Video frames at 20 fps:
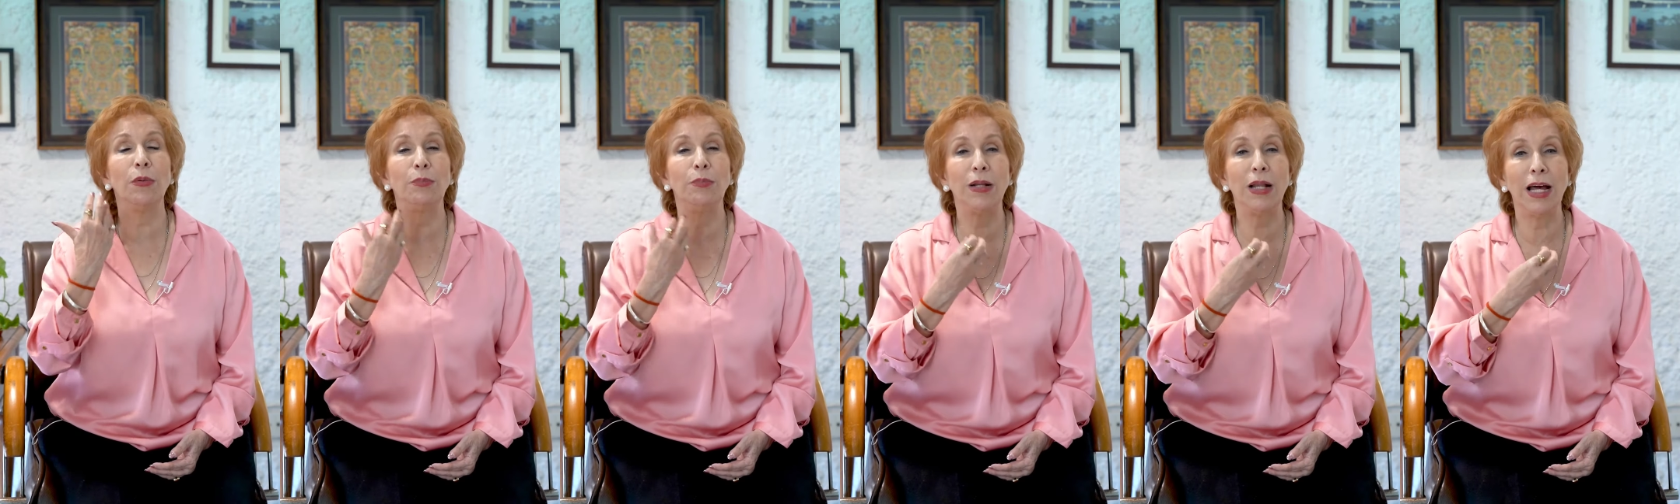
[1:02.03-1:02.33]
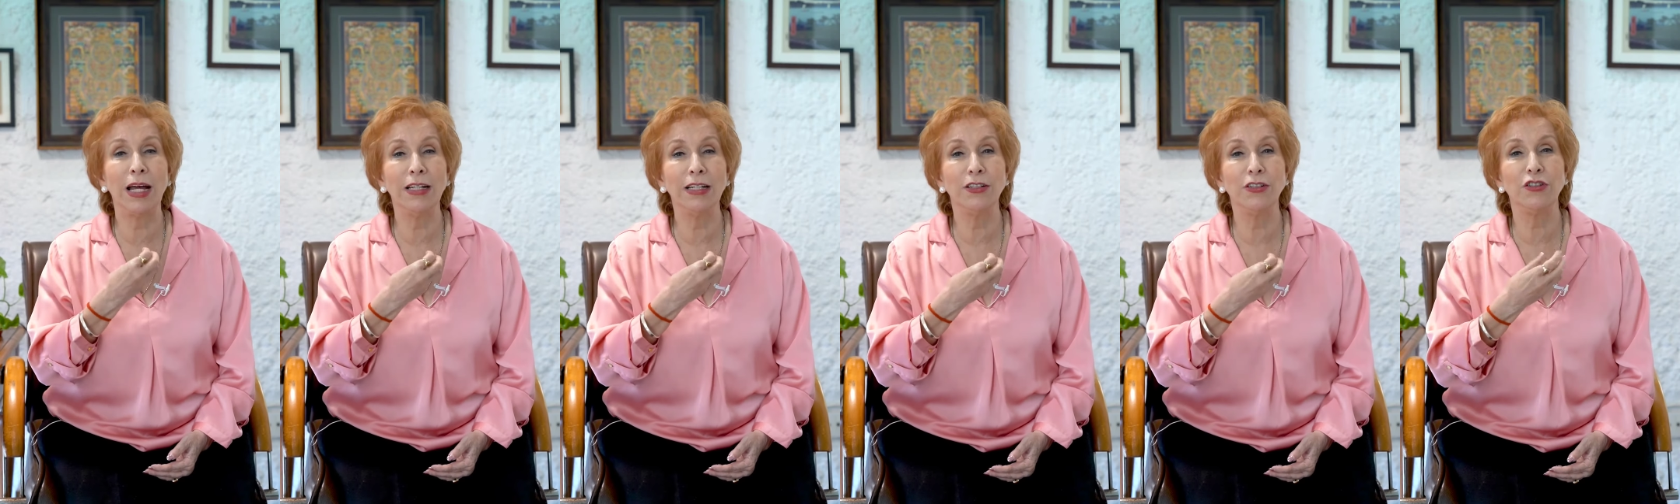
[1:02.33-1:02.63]

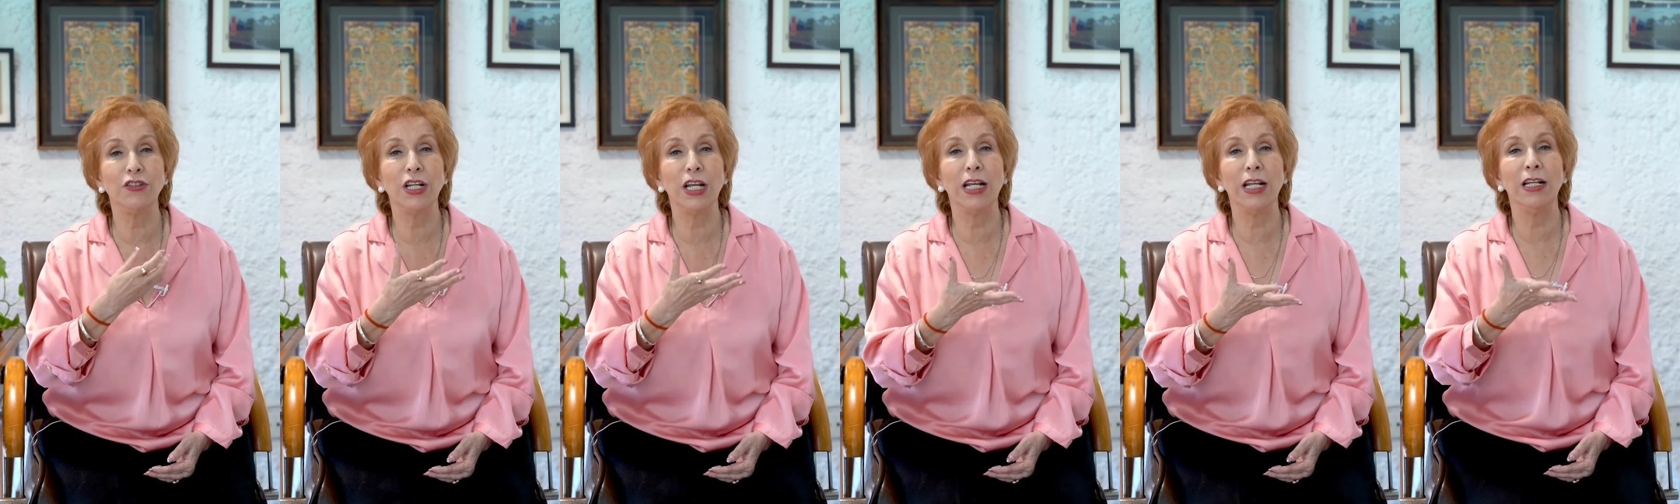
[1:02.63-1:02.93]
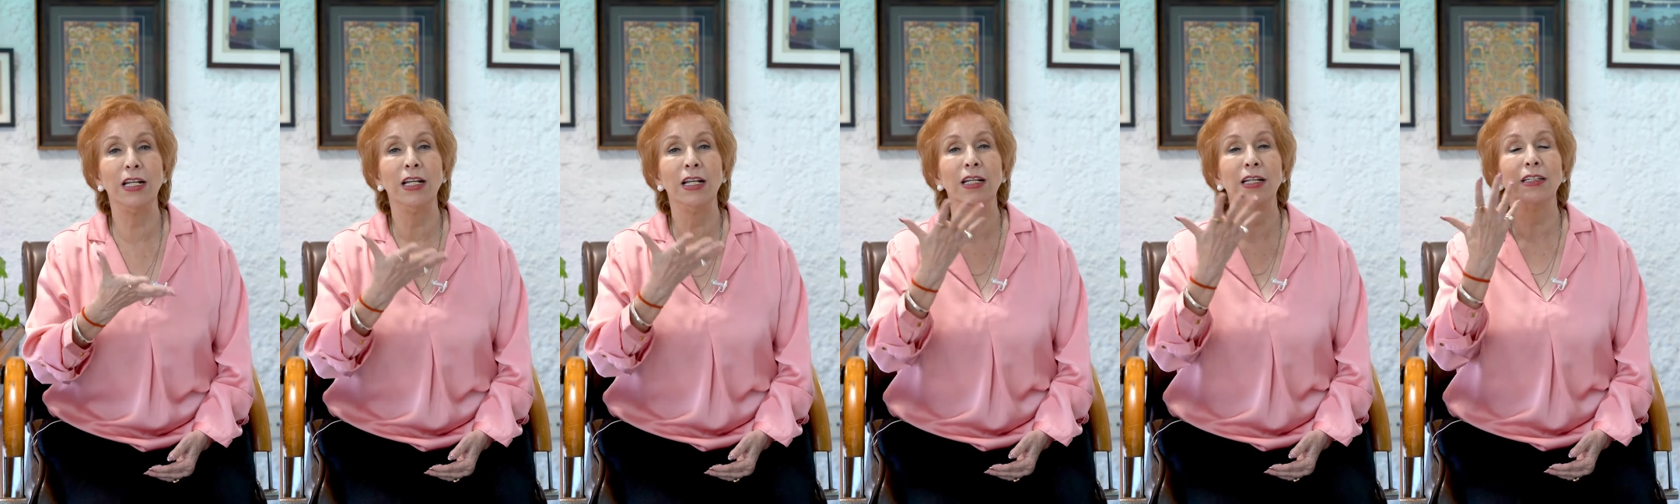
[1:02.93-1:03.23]
apply a
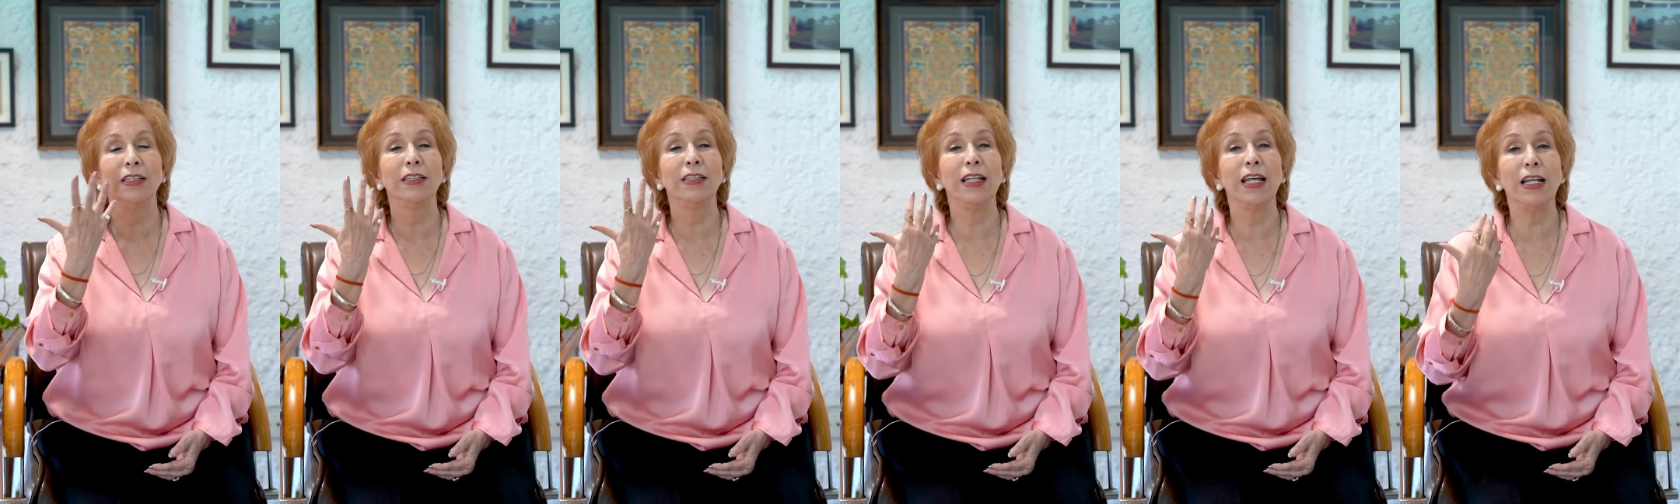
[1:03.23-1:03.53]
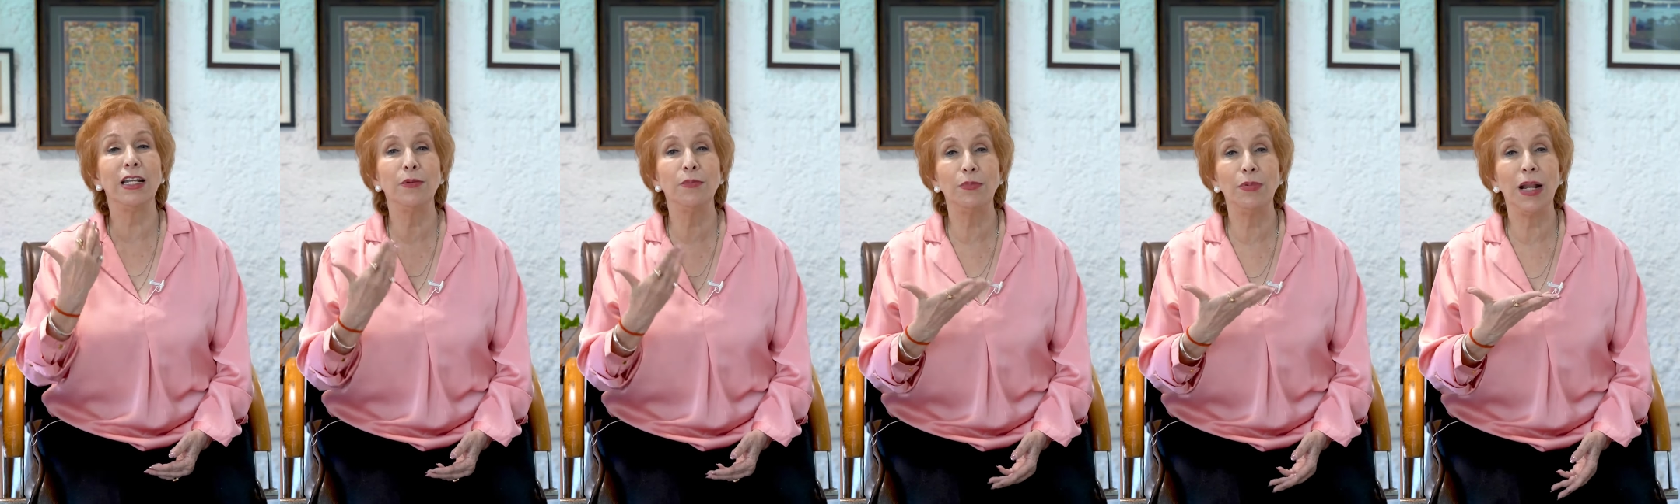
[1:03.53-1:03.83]
gel,
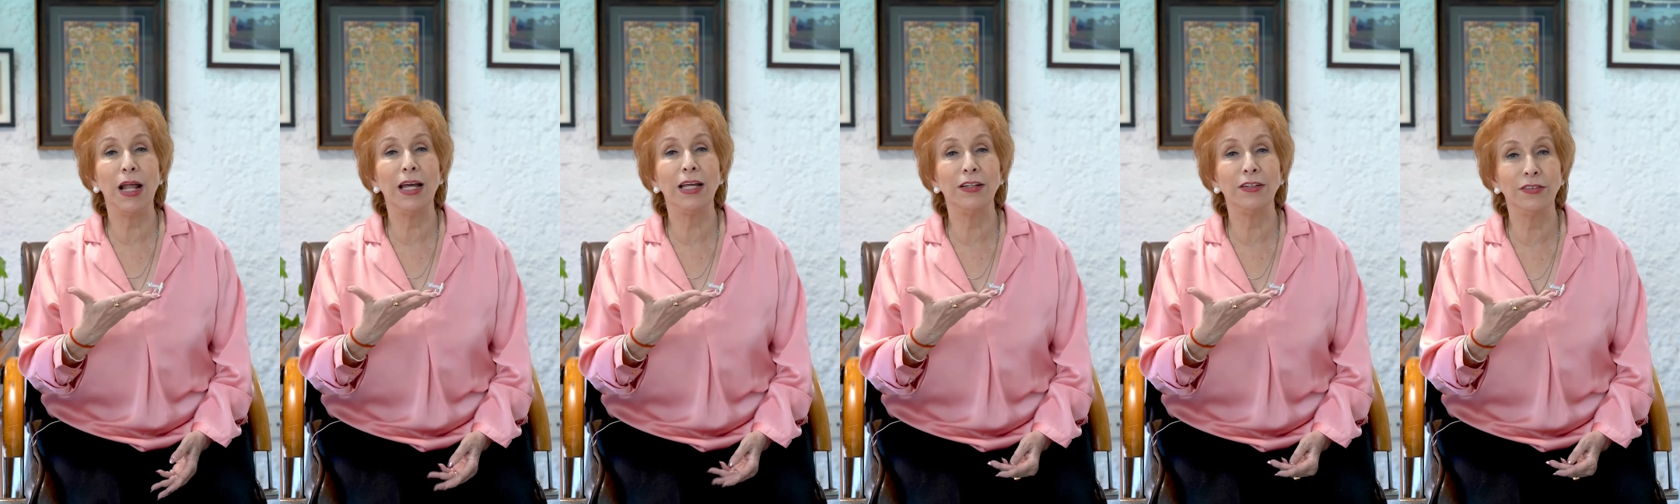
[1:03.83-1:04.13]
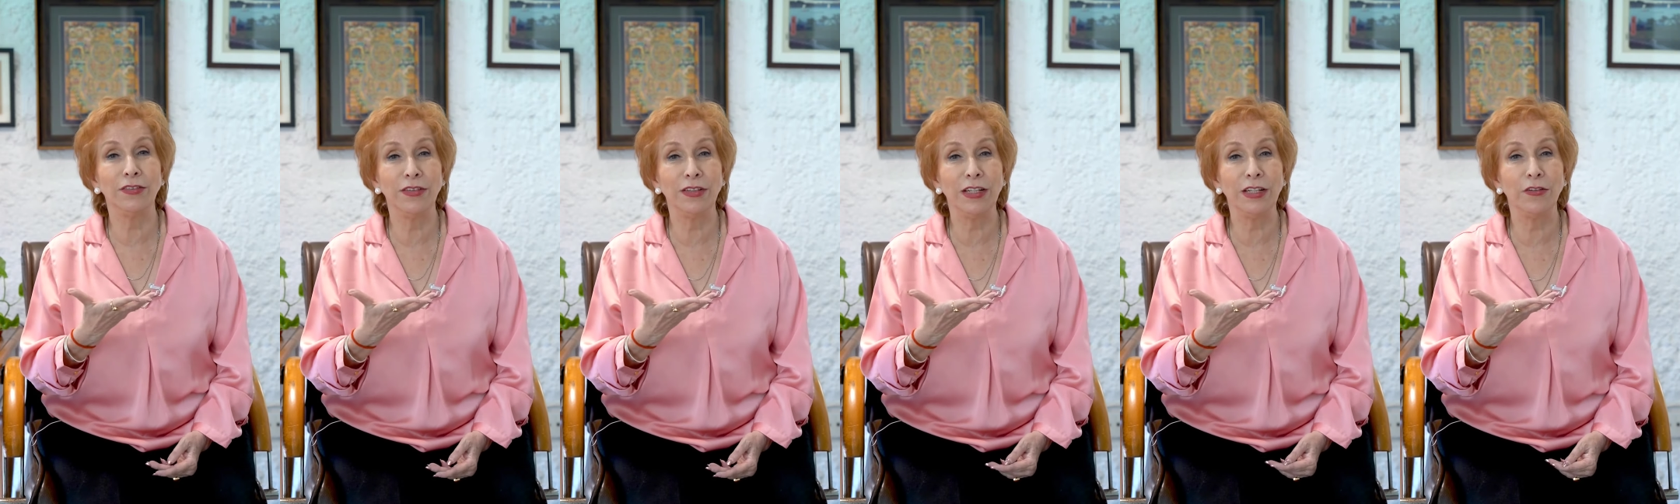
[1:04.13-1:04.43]
then apply
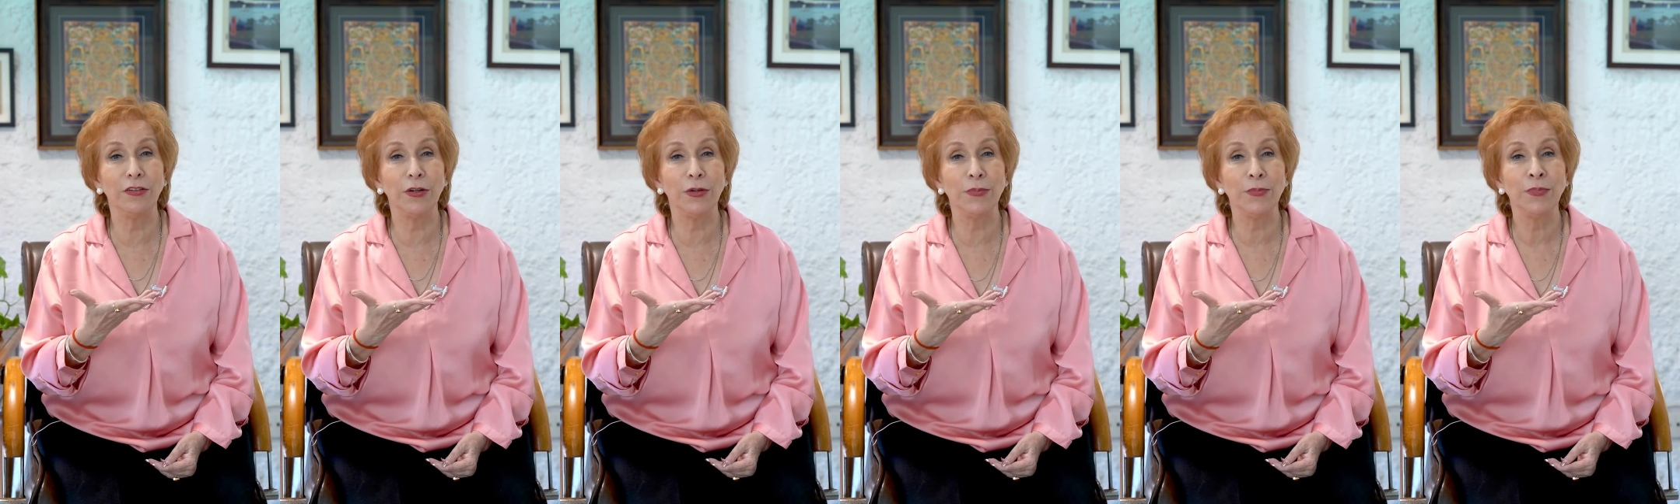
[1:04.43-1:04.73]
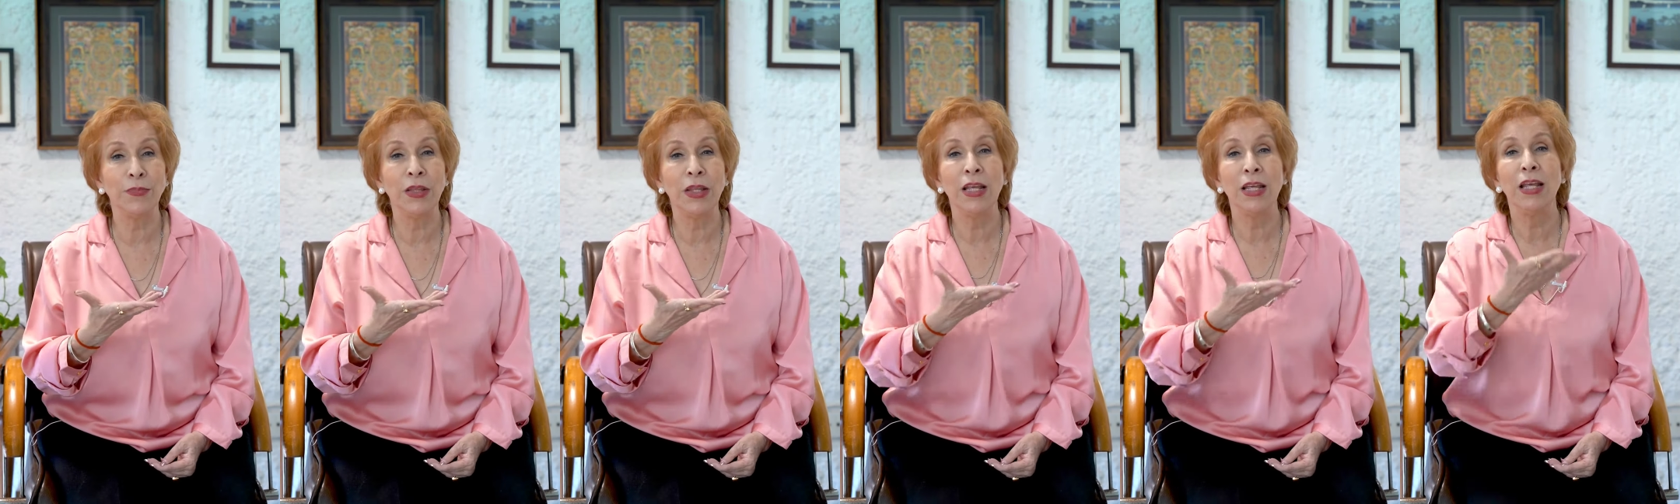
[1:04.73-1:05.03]
a serum.